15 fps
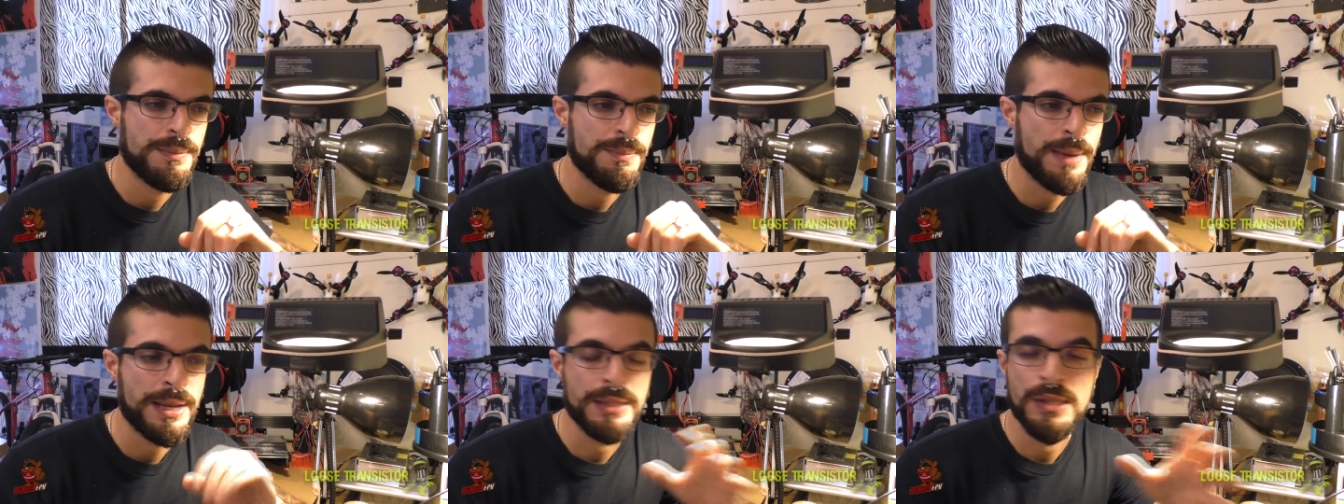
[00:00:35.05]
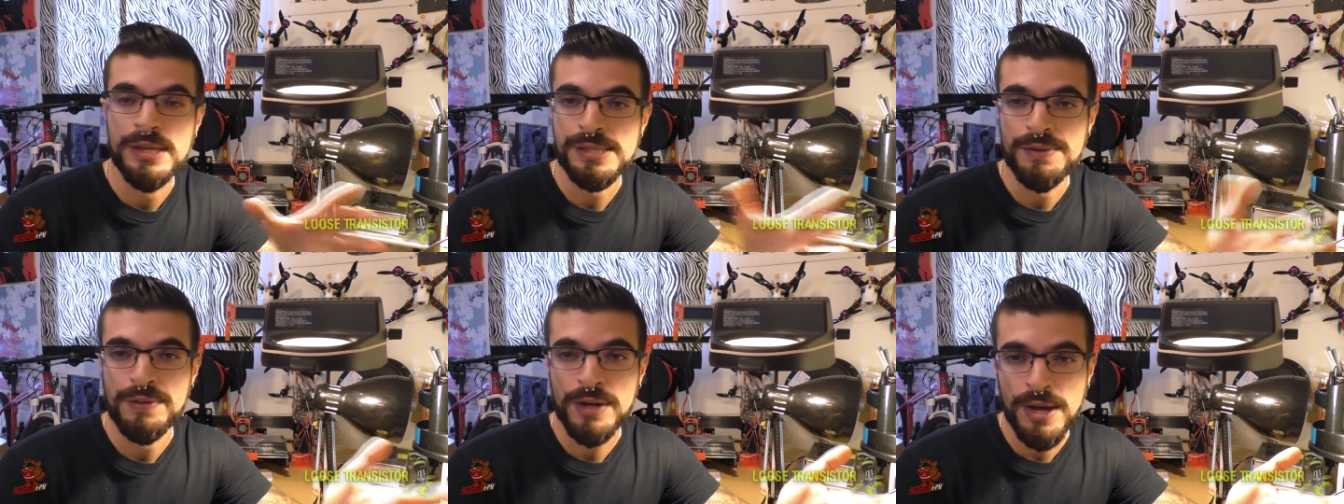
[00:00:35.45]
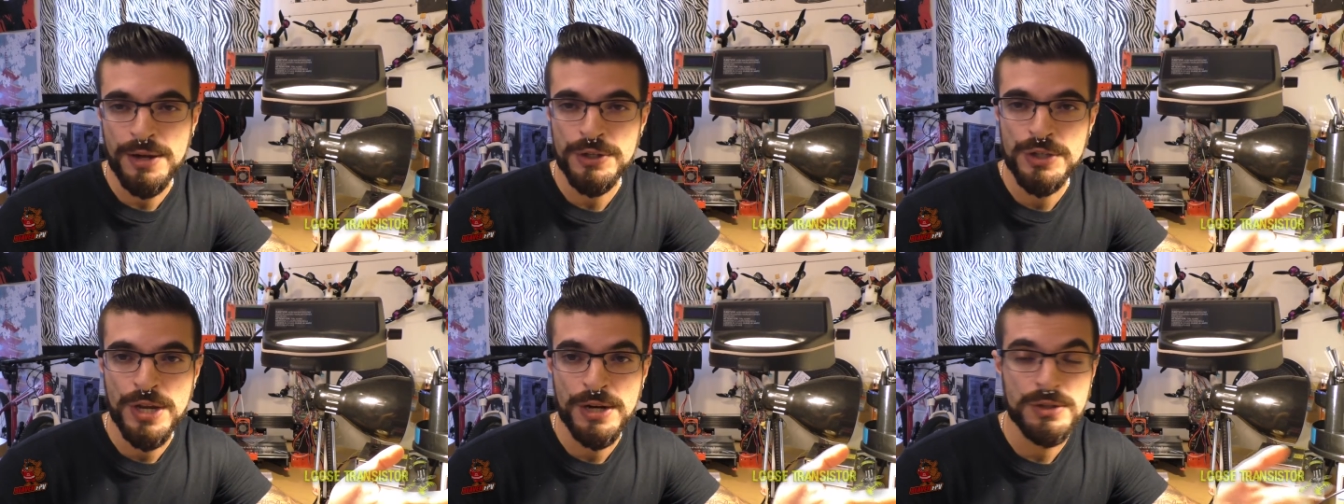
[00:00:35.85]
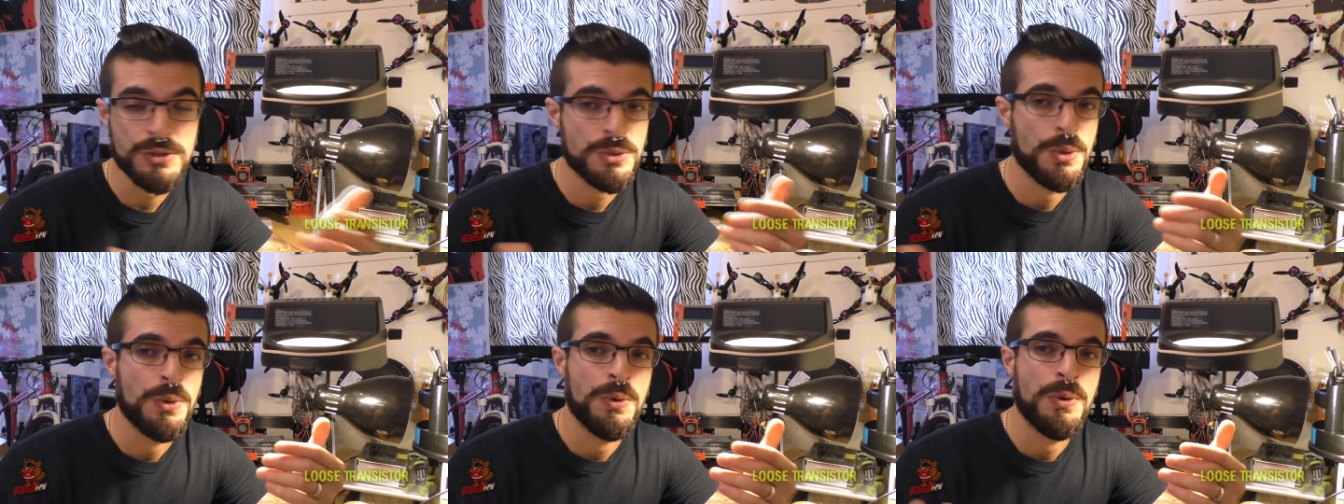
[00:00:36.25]
my in-laws have a cottage there,
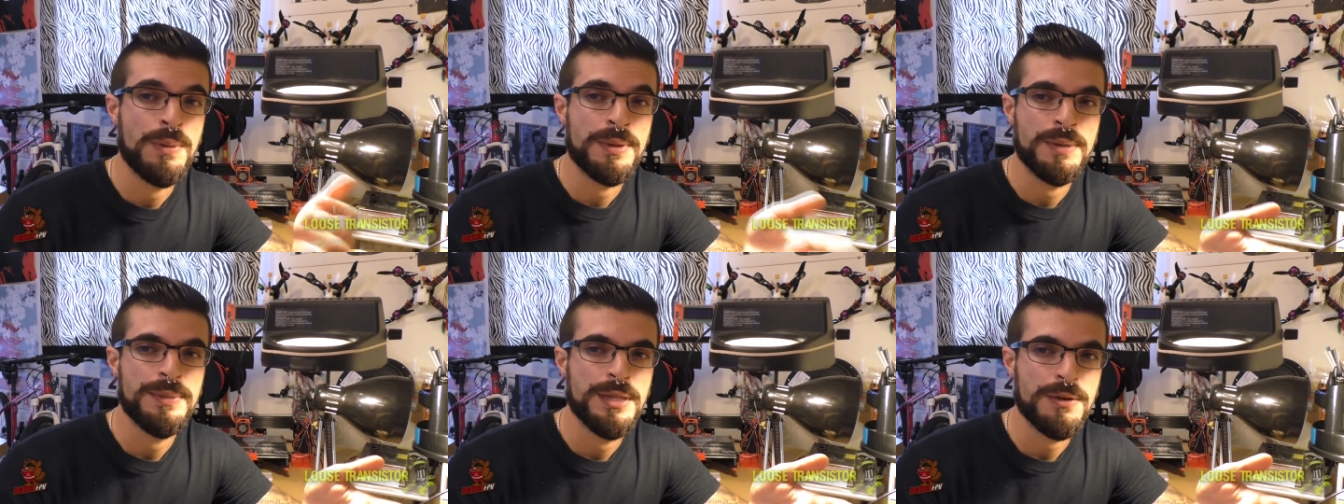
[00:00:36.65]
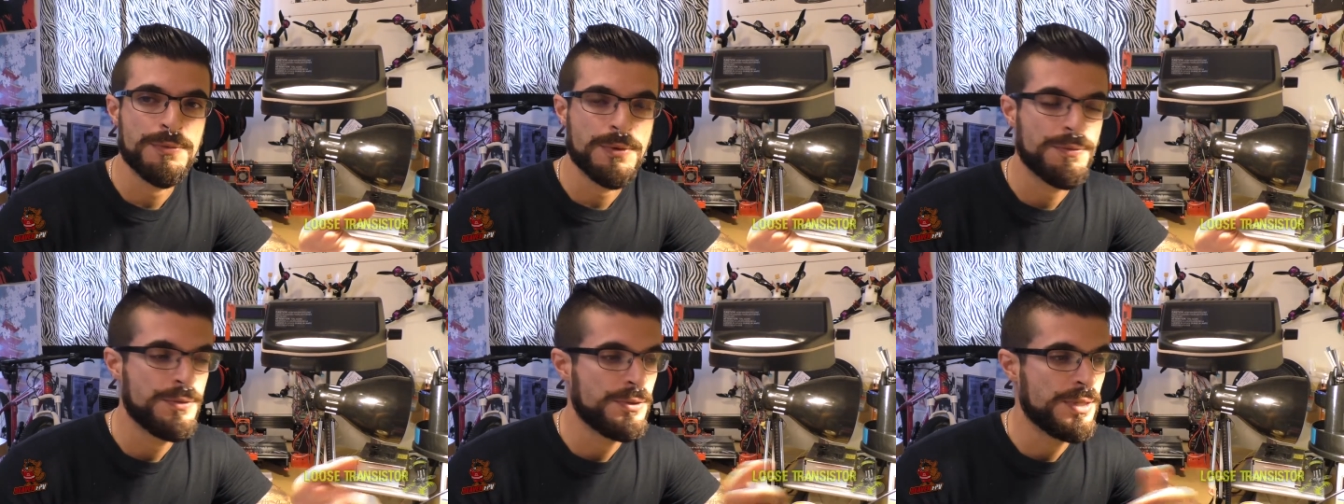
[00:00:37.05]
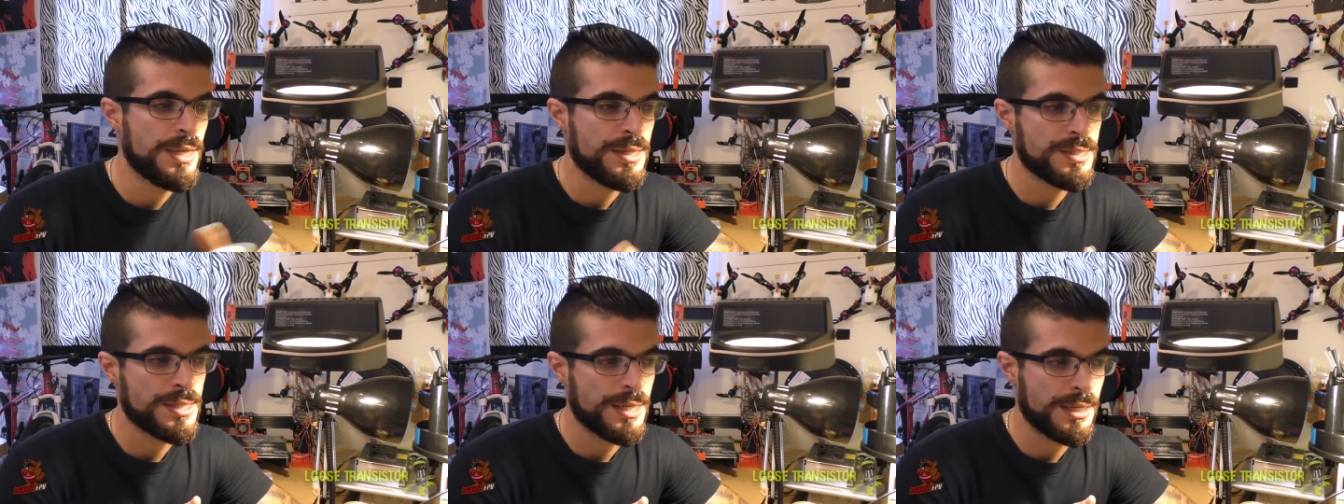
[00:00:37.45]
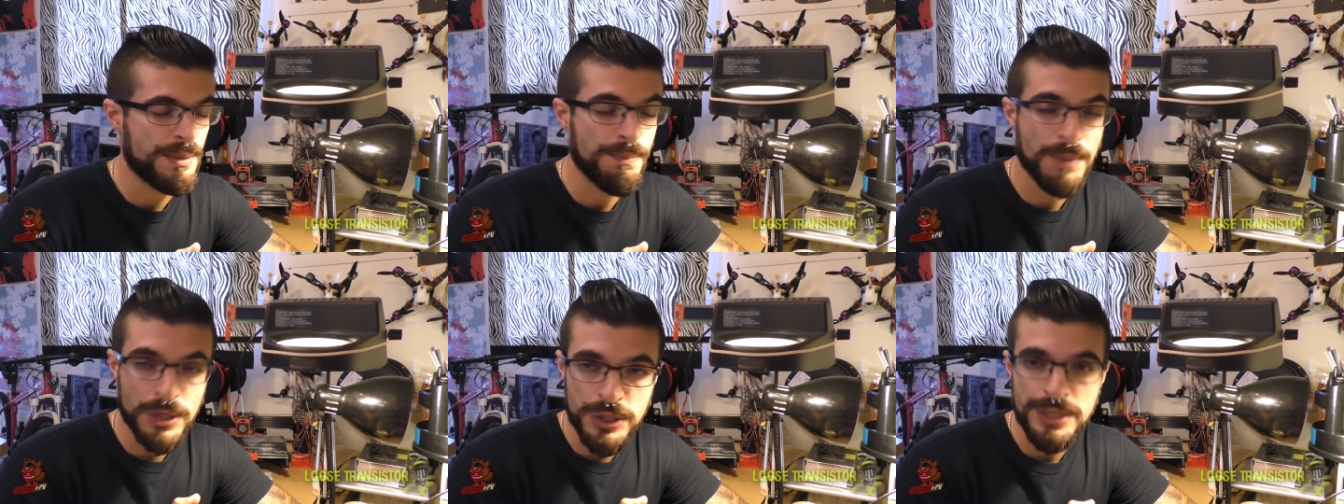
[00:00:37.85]
so I'm going to be there for a few days, taking a
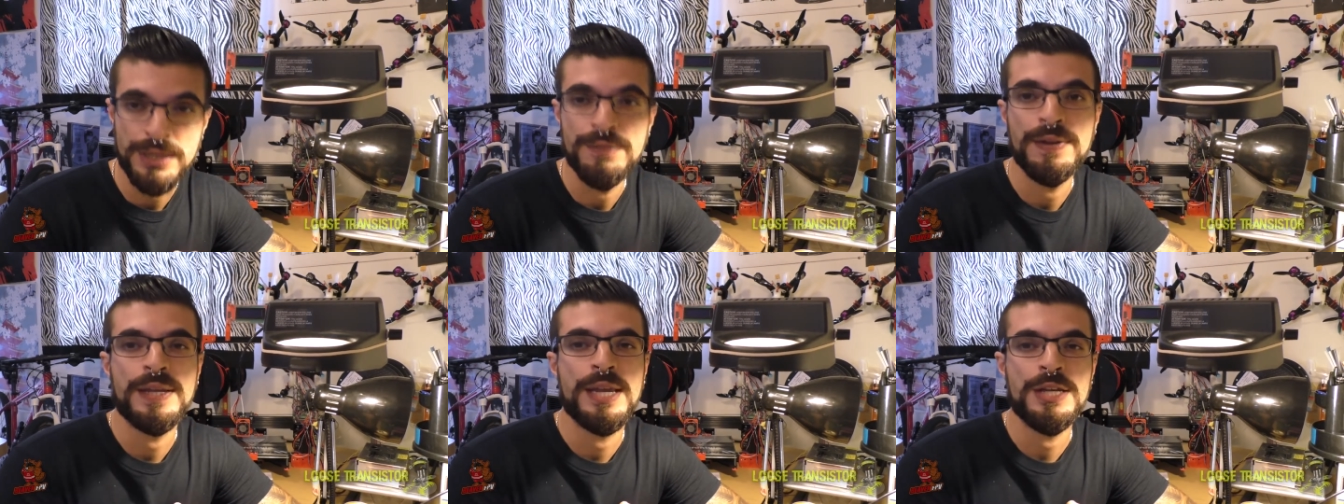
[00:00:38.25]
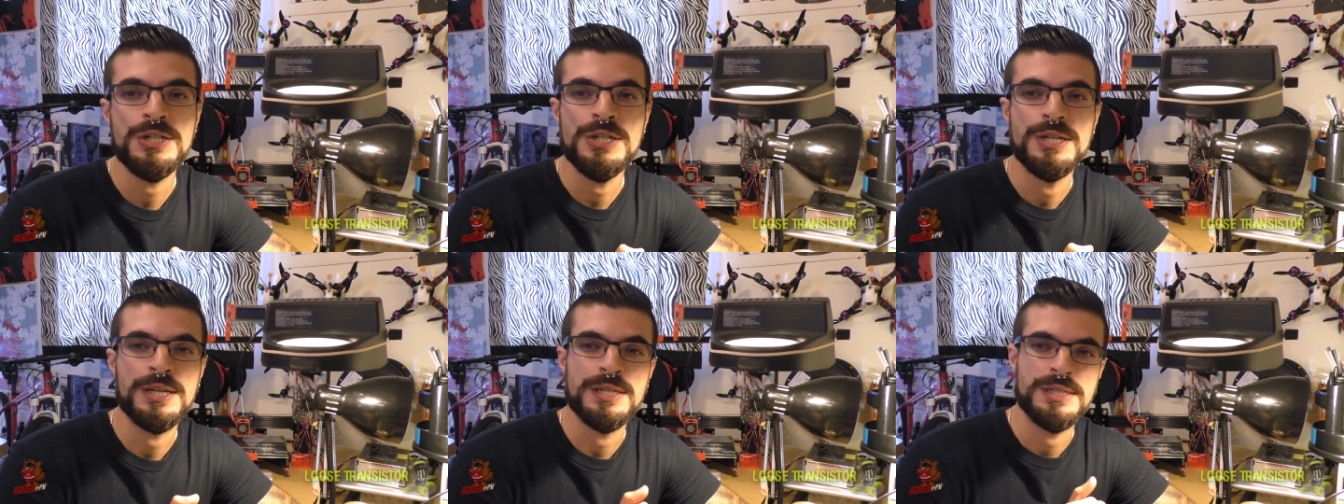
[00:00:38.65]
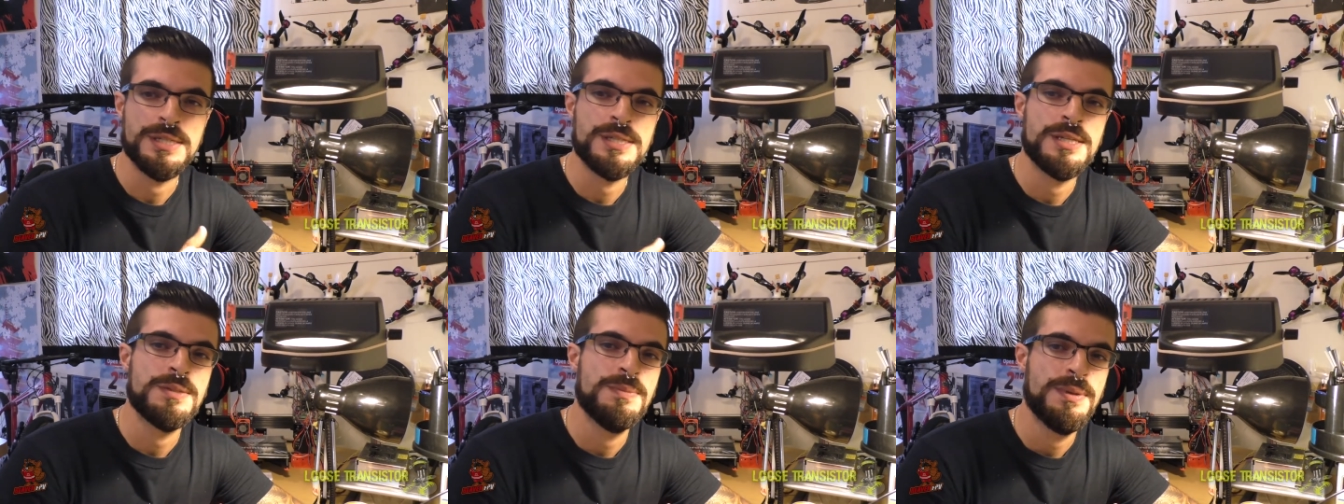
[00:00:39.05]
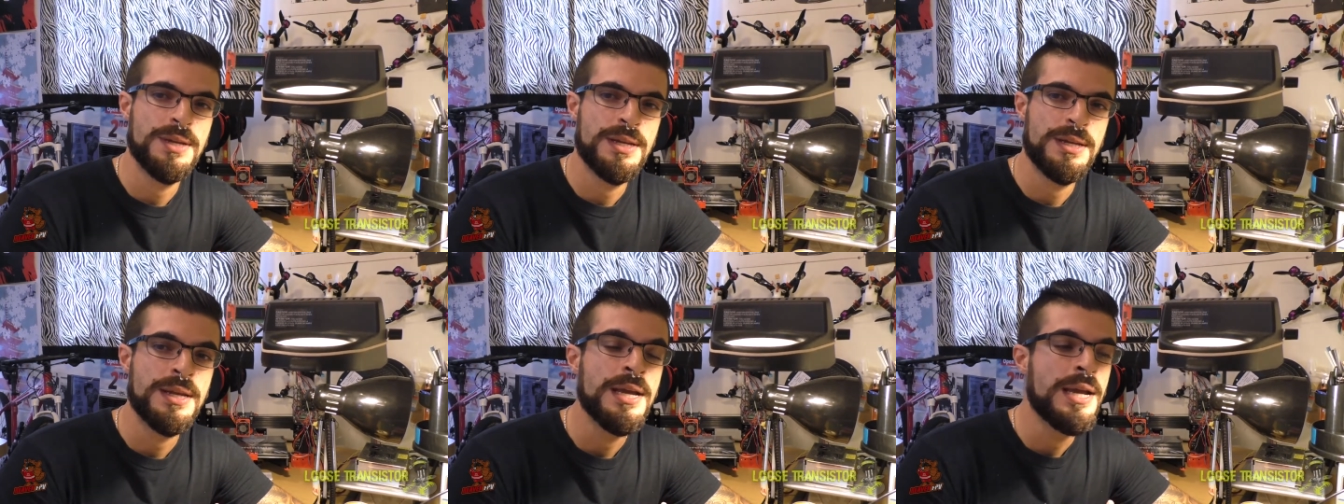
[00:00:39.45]
much-needed vacation because this has
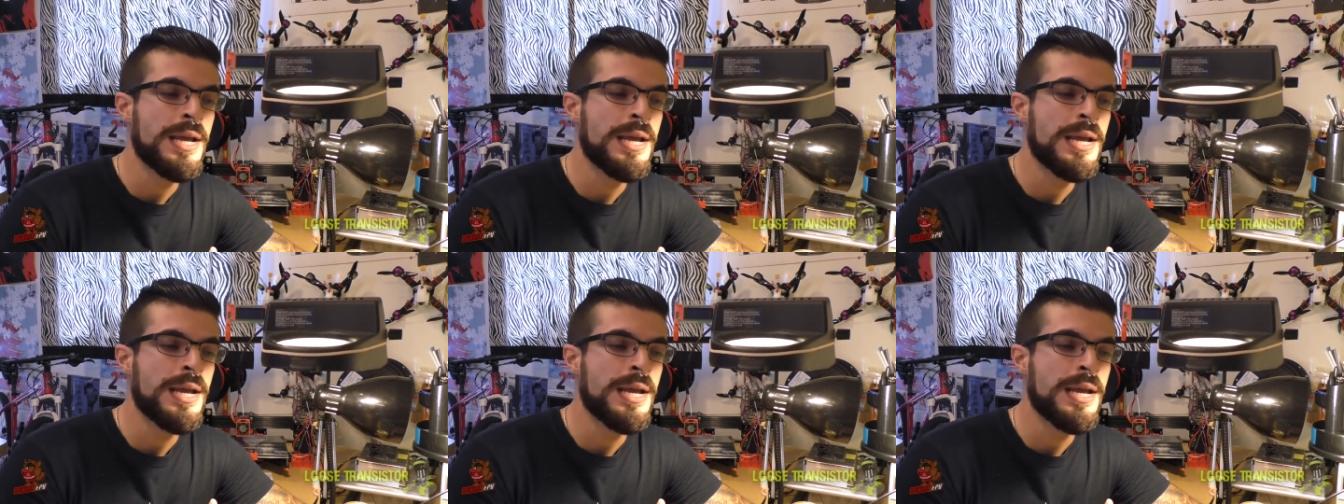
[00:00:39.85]
been